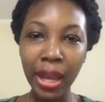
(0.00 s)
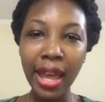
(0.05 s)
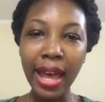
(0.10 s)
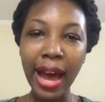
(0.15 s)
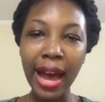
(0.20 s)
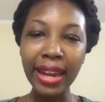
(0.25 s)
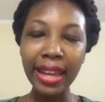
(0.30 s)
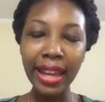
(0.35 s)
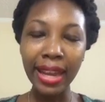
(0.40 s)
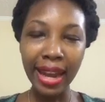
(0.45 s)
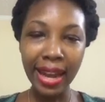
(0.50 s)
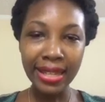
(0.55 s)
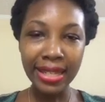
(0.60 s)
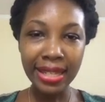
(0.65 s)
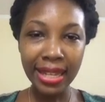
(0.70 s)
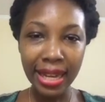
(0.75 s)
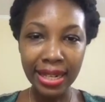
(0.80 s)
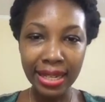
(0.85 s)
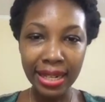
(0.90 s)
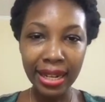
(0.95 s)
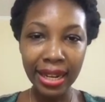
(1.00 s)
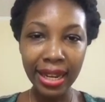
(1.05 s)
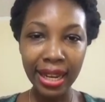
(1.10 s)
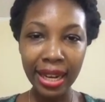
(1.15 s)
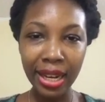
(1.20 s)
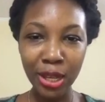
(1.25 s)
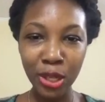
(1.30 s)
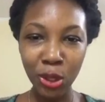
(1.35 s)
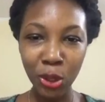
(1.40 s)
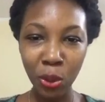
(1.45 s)
And can I say to the
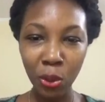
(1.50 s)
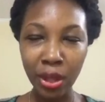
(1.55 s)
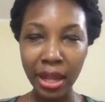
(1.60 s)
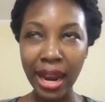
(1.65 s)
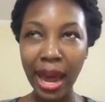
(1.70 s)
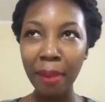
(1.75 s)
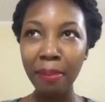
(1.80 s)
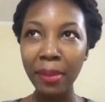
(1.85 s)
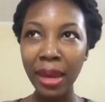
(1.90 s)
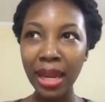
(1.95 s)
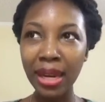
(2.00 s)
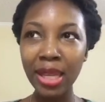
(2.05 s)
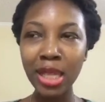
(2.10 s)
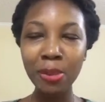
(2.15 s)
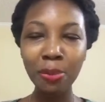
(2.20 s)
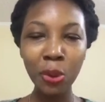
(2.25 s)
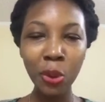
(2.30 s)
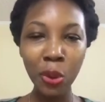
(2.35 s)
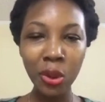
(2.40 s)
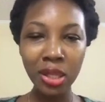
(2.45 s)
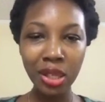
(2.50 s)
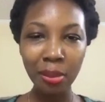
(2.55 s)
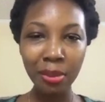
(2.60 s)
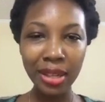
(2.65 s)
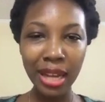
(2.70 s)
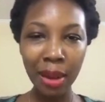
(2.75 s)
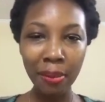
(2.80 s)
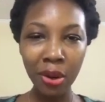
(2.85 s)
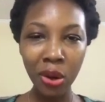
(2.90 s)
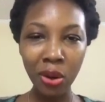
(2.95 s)
ladies too that I made this post some
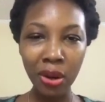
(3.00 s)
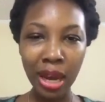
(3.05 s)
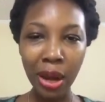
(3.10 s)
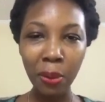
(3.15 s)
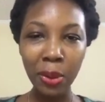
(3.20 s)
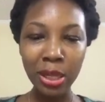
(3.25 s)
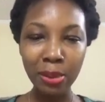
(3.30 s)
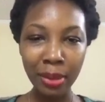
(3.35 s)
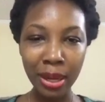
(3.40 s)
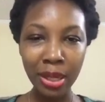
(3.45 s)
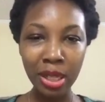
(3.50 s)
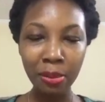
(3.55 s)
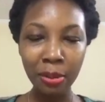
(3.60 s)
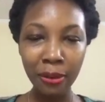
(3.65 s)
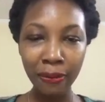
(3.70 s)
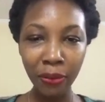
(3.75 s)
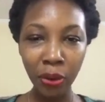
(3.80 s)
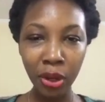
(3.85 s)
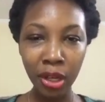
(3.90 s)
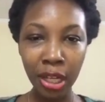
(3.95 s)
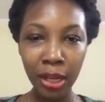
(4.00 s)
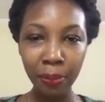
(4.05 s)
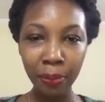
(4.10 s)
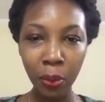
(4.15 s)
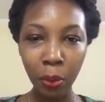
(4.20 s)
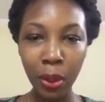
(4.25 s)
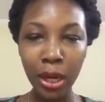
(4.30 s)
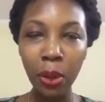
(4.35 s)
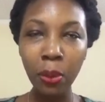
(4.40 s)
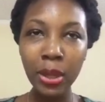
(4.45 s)
time ago that was meant to be funny.
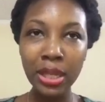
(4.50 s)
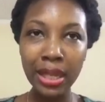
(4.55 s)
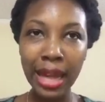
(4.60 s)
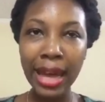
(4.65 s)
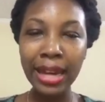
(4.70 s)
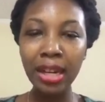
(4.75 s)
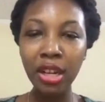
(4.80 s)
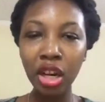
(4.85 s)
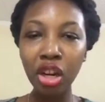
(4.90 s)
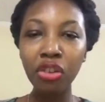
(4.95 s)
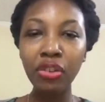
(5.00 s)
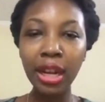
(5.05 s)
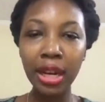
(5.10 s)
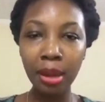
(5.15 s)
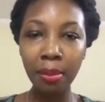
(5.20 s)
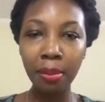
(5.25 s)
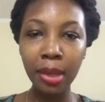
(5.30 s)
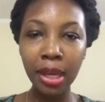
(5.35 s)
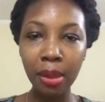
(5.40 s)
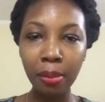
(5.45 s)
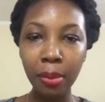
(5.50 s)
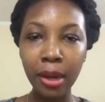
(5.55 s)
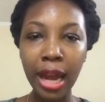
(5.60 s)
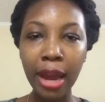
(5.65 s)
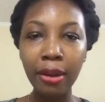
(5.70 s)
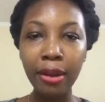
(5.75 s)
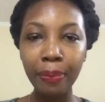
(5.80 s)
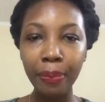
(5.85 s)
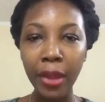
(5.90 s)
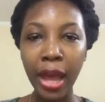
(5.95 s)
Well, it wasn't, I didn't create the meme, but
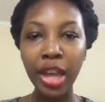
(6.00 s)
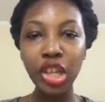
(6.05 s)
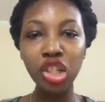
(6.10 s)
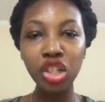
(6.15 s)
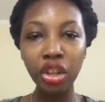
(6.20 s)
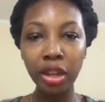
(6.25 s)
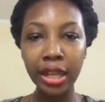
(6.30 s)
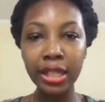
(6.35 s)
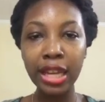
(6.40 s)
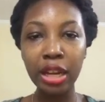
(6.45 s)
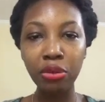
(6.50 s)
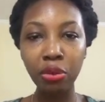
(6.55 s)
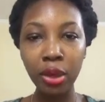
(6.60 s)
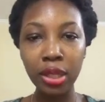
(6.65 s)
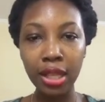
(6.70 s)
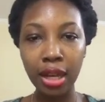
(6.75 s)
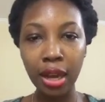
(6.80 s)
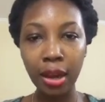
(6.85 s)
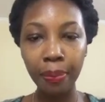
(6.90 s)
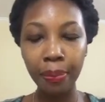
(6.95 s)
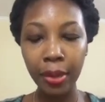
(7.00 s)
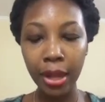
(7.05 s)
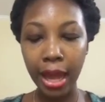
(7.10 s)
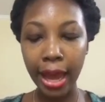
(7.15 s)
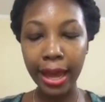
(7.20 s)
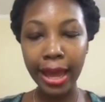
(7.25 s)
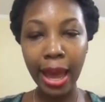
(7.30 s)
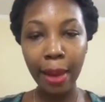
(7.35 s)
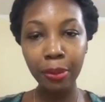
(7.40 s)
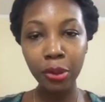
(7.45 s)
I shared it and wrote a
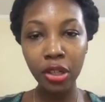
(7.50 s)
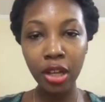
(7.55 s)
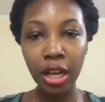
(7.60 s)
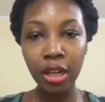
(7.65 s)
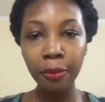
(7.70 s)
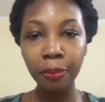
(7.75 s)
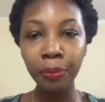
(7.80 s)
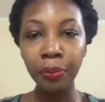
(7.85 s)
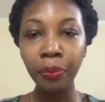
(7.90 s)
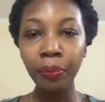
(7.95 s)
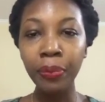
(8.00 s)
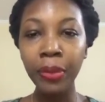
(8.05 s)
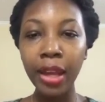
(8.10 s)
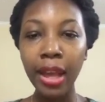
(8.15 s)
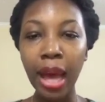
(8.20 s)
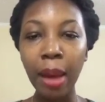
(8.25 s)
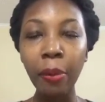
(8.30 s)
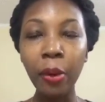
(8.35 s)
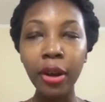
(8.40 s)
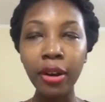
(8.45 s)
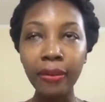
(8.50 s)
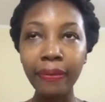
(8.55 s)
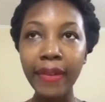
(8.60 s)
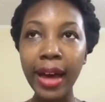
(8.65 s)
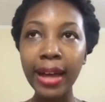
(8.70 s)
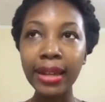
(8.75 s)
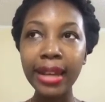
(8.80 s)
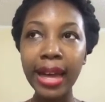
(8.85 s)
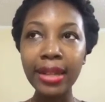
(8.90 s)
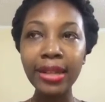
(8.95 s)
caption about the
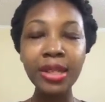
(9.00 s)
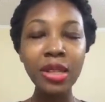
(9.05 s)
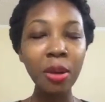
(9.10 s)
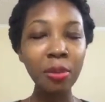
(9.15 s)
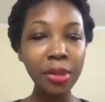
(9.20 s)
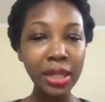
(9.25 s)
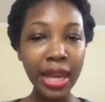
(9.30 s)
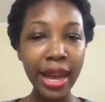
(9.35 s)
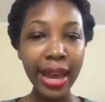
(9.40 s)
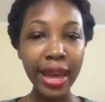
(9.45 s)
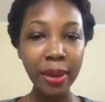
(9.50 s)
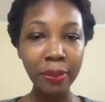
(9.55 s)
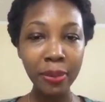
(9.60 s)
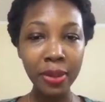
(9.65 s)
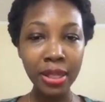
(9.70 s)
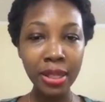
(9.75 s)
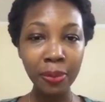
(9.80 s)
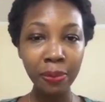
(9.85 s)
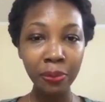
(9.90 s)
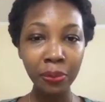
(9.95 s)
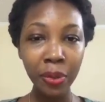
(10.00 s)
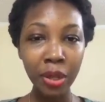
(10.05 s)
fact that sometimes